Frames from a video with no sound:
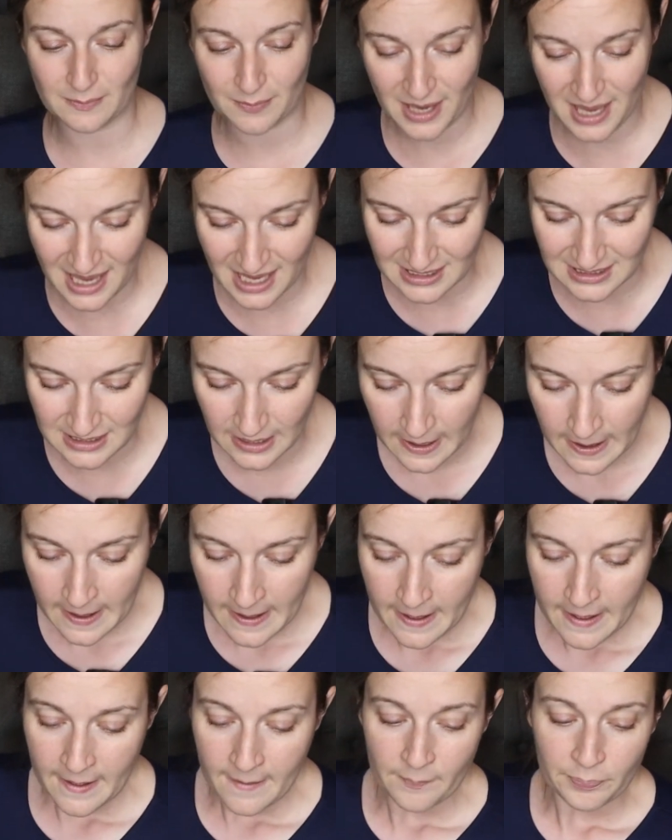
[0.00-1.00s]
pit.
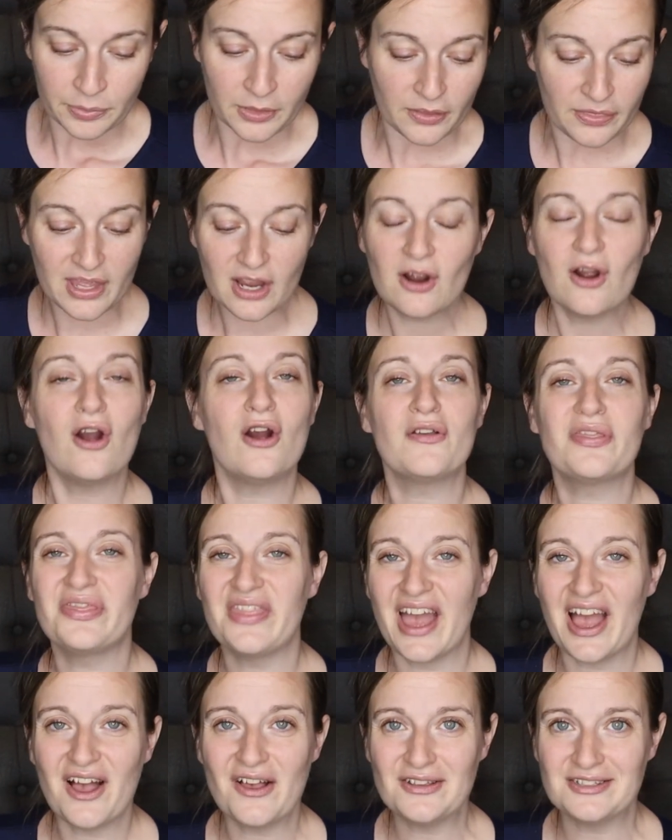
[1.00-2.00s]
There are
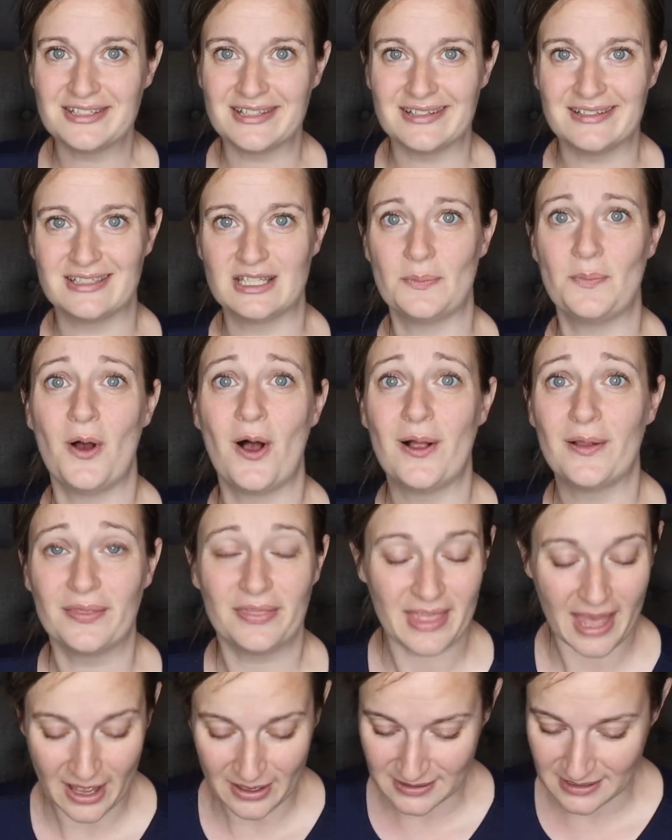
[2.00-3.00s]
thousands upon
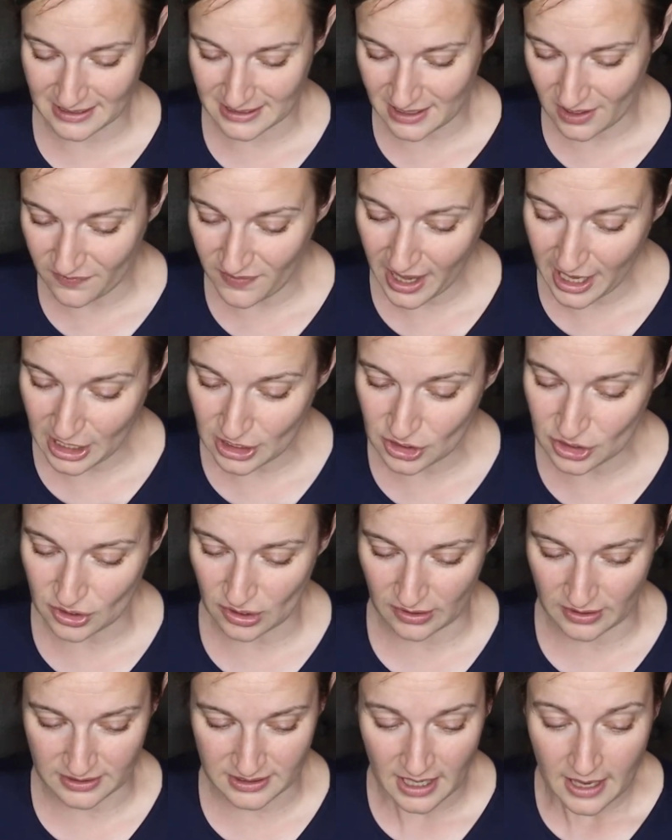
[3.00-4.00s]
thousands of
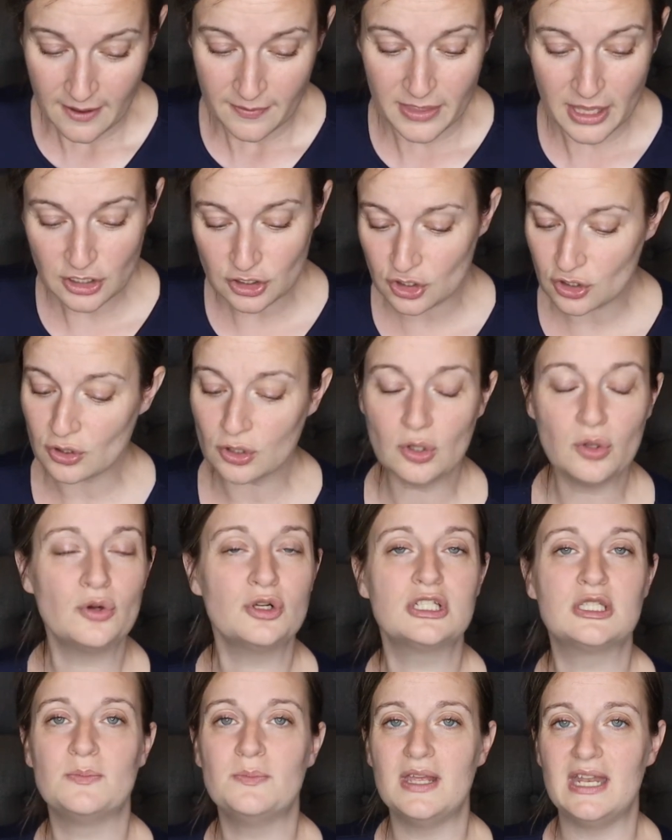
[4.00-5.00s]
angels that do the
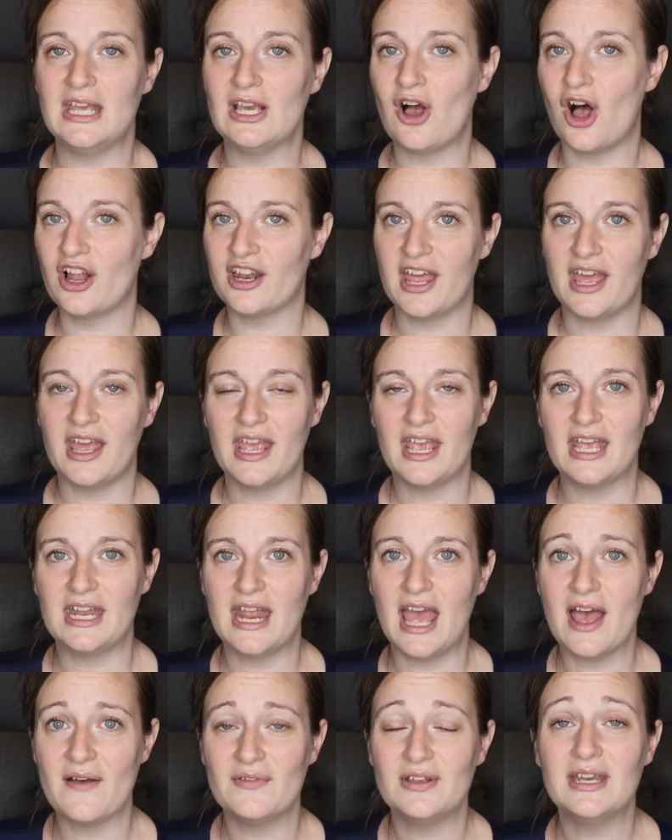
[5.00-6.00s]
Lord's bidding in
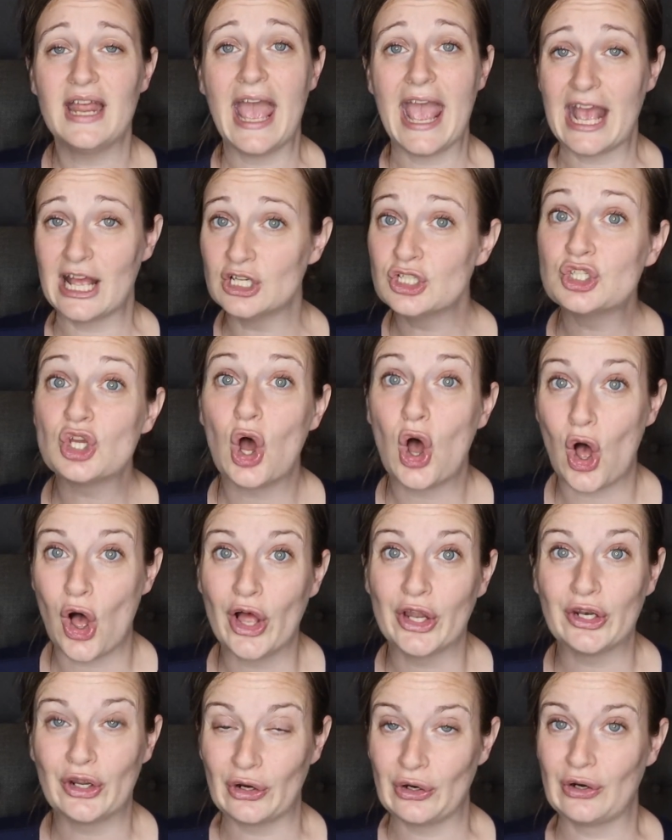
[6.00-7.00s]
heaven and
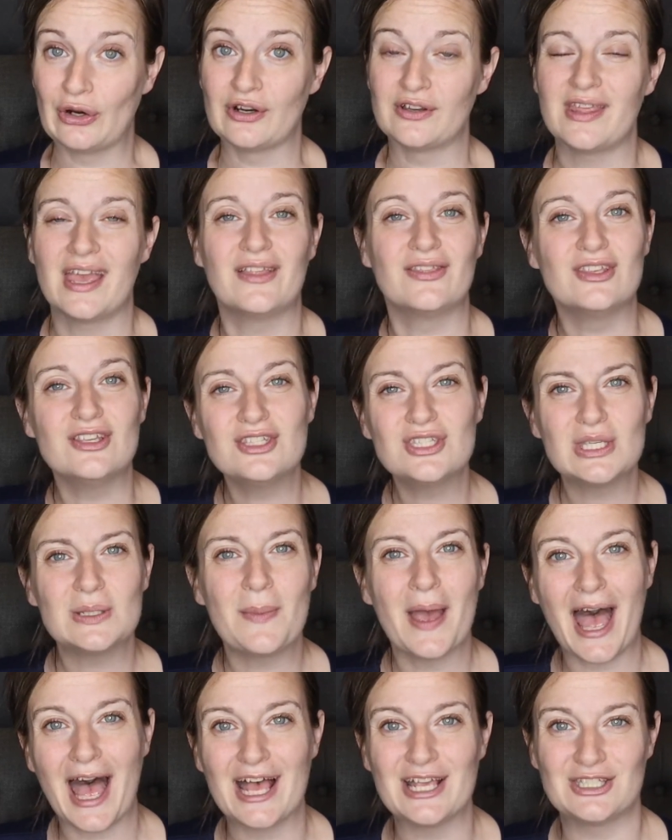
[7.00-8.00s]
on earth. And this
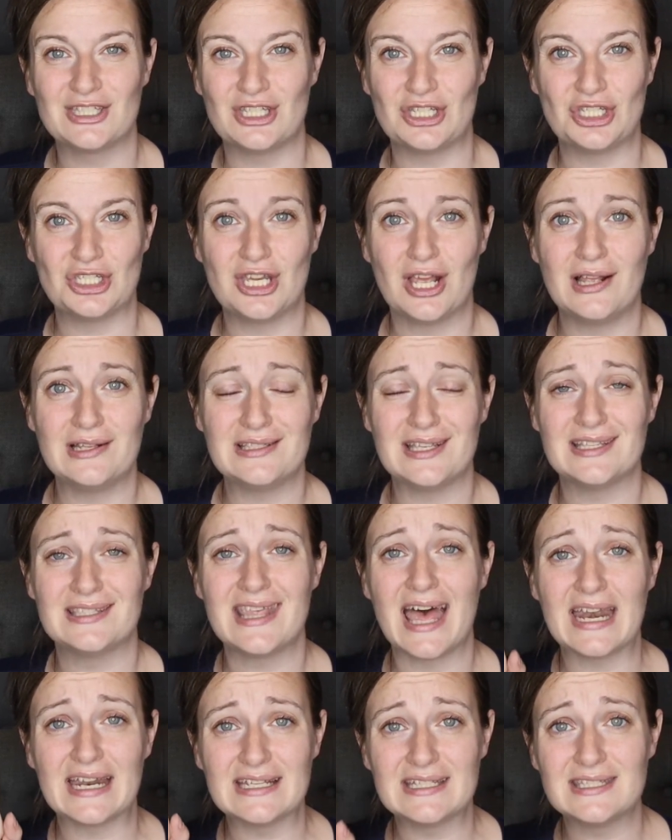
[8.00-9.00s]
passage tells us
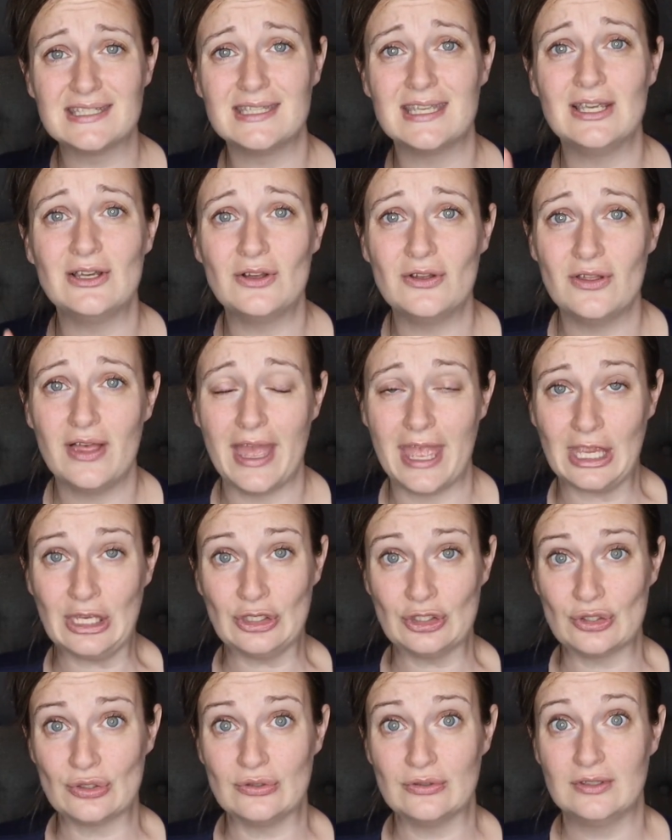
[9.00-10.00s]
that a single
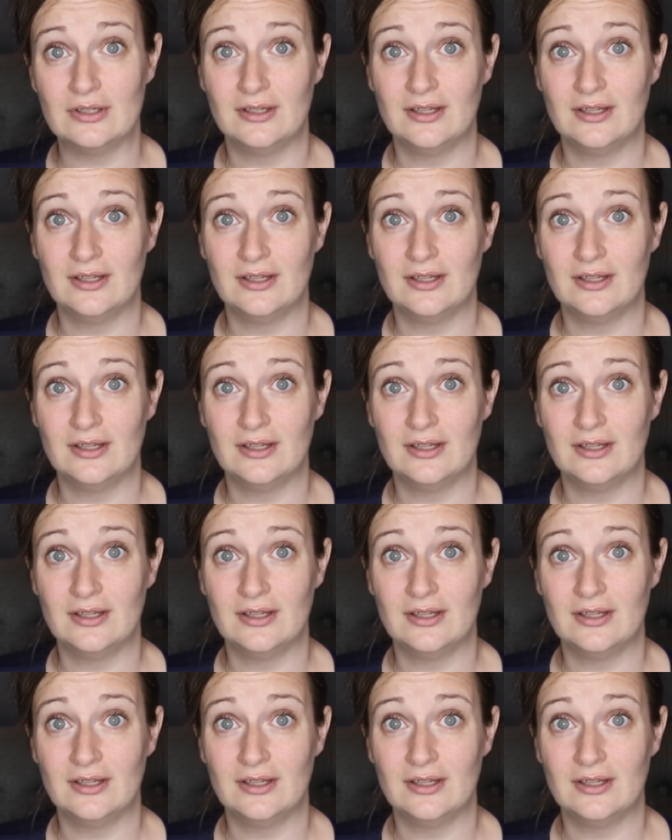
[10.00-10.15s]
angel